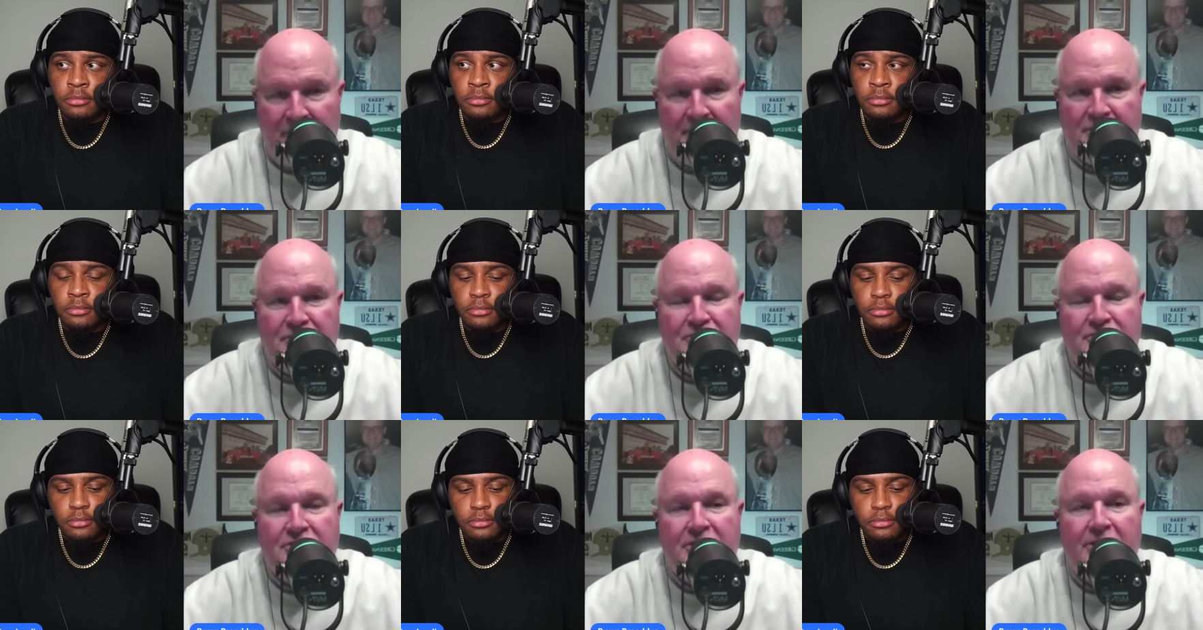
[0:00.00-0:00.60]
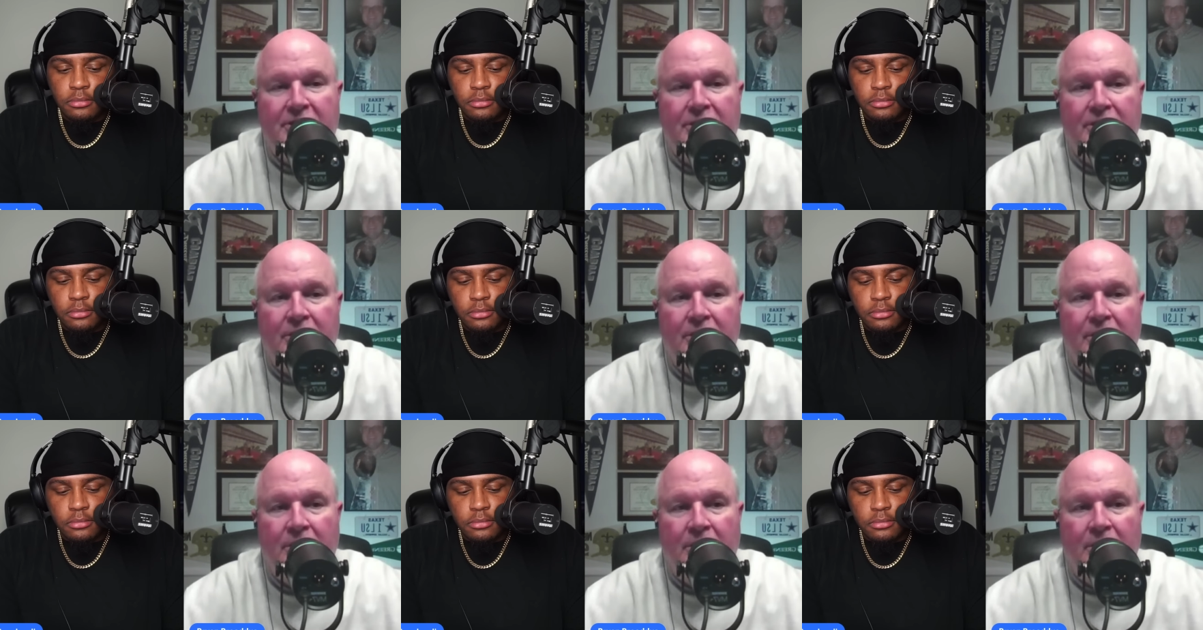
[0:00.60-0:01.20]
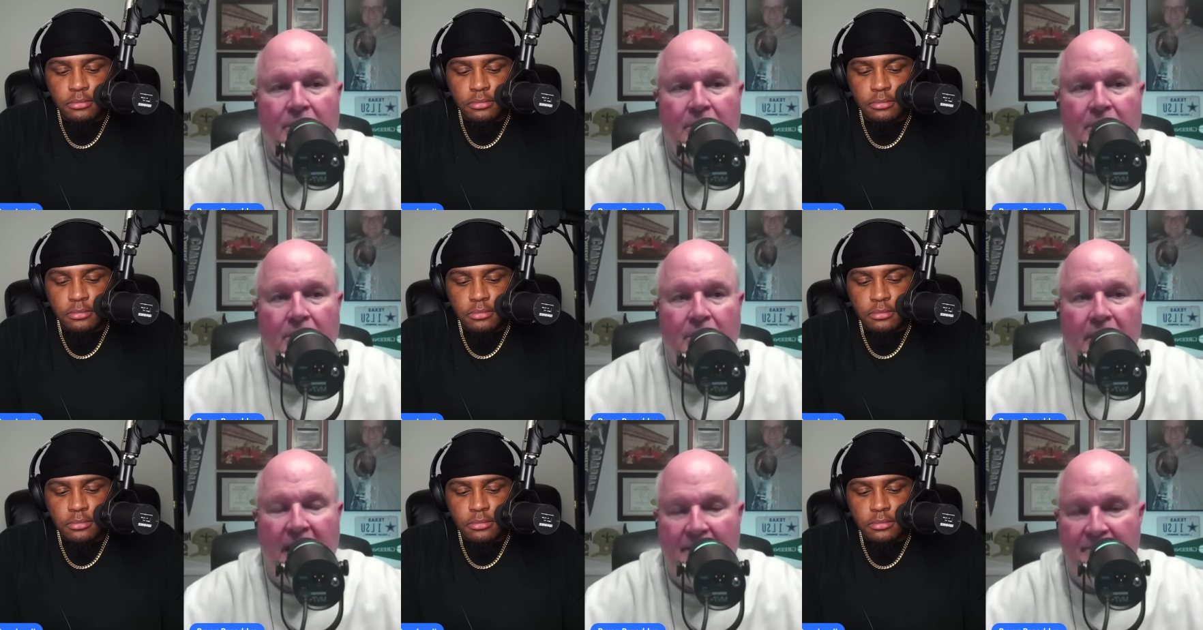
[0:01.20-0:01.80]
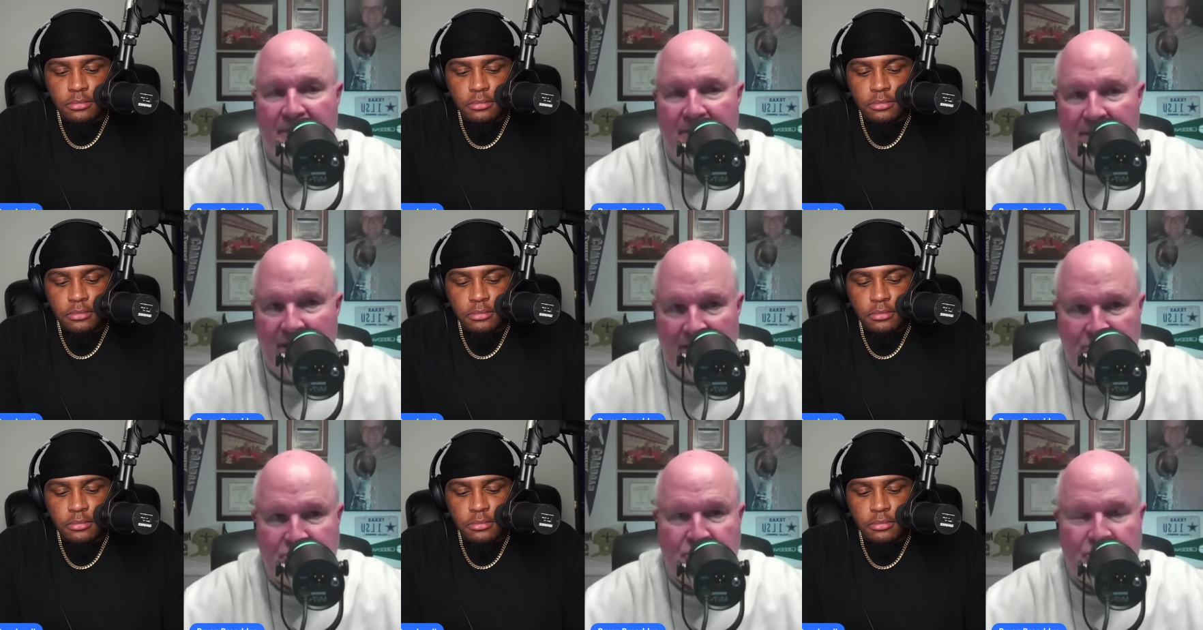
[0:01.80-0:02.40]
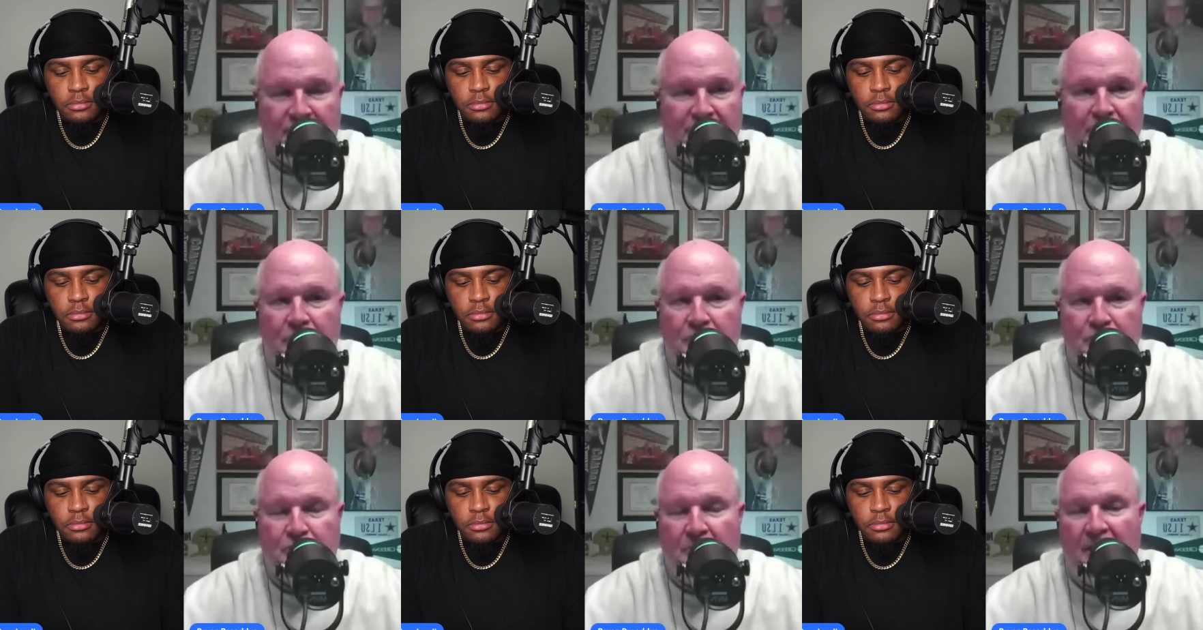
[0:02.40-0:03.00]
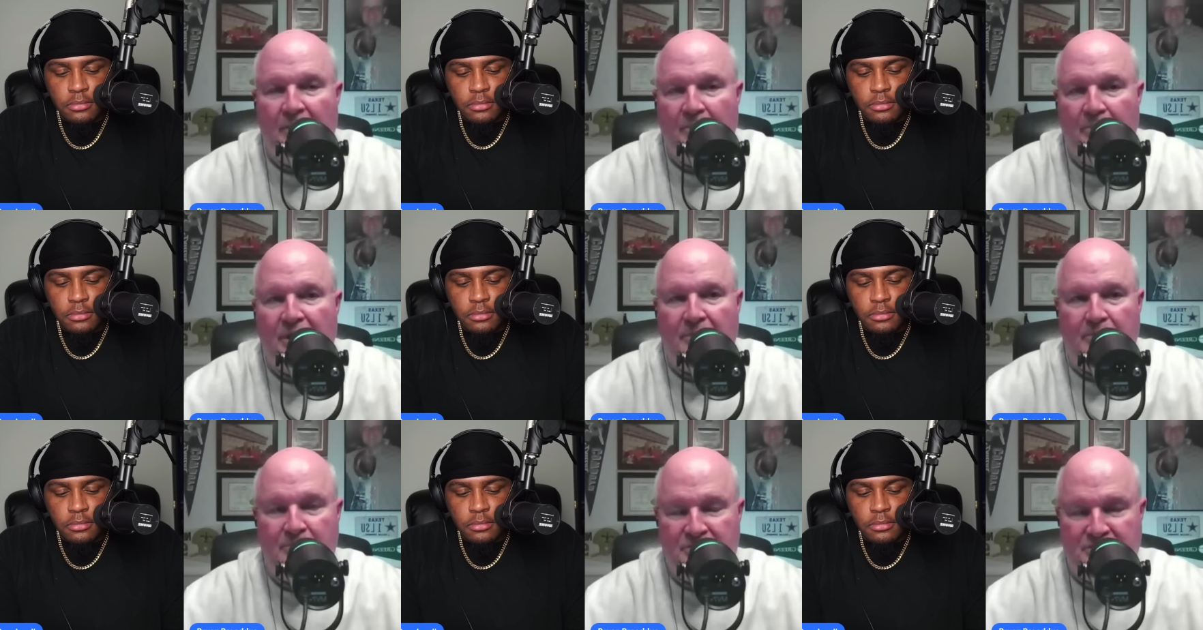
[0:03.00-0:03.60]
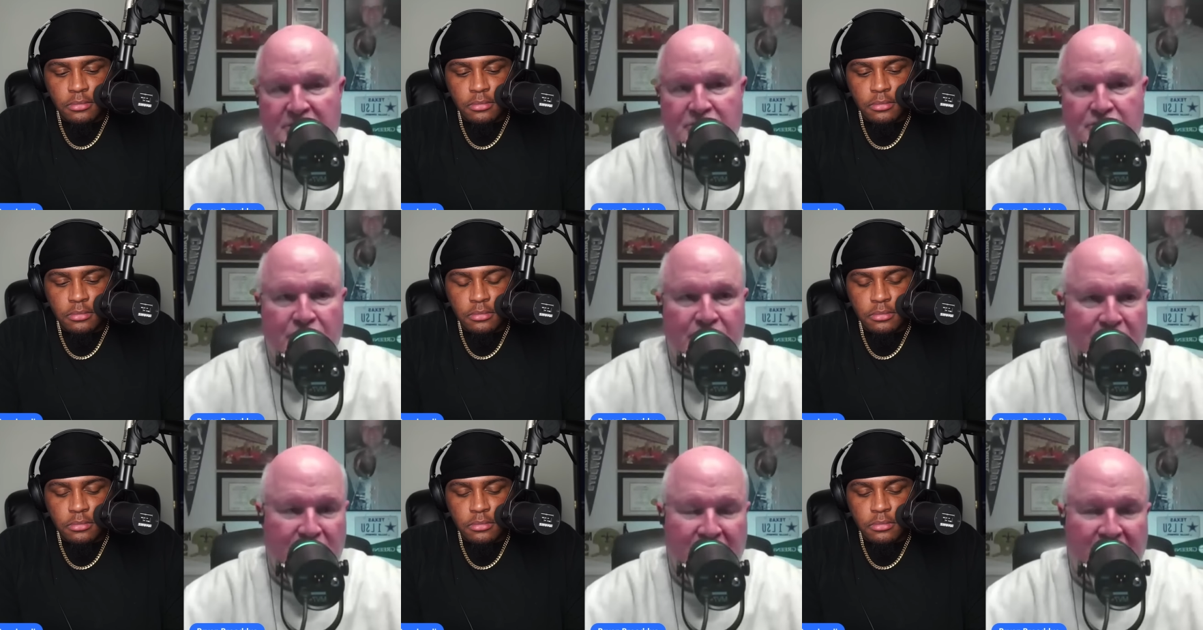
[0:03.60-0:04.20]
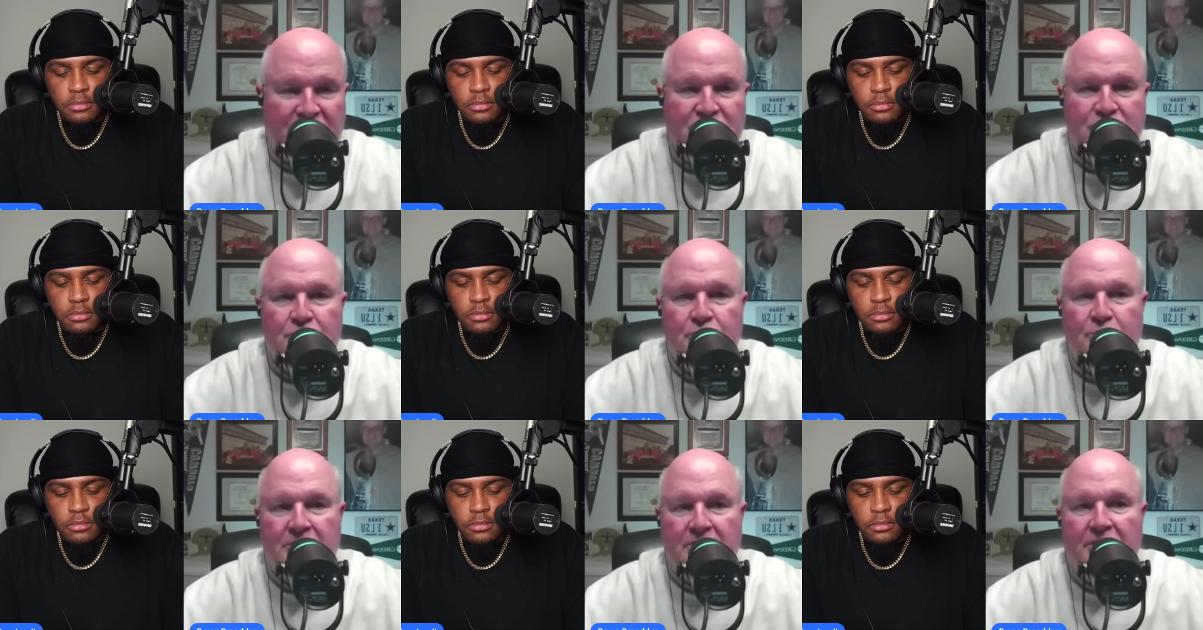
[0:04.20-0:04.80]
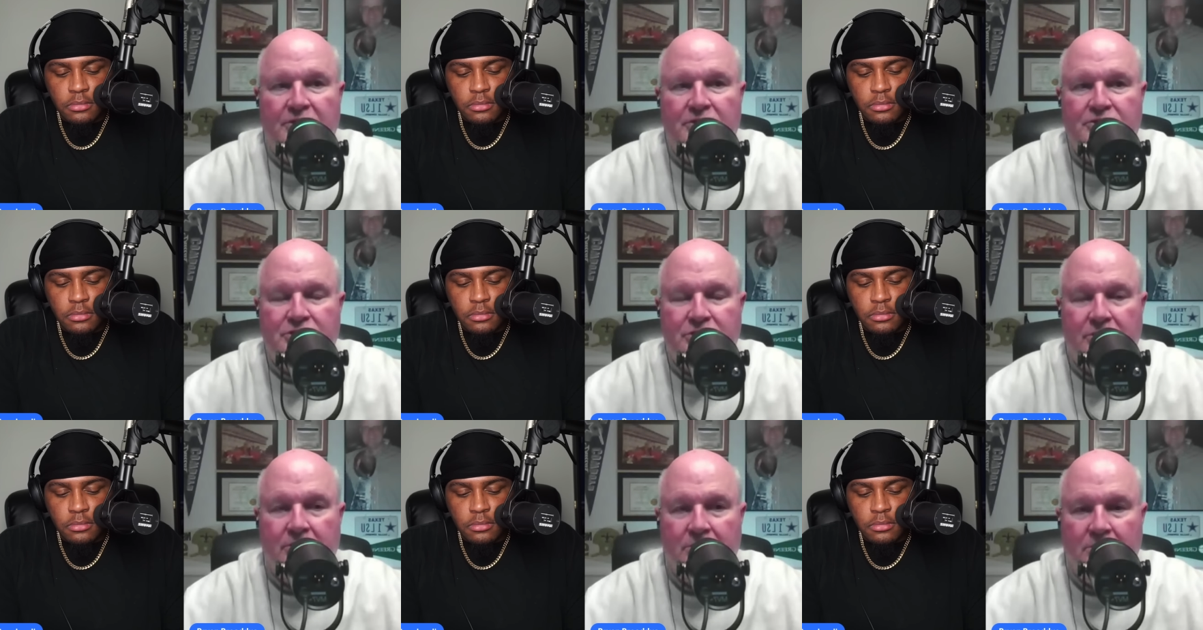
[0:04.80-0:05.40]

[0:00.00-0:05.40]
Speaker 1: agency, having extra first-round pick potentially the next 2 years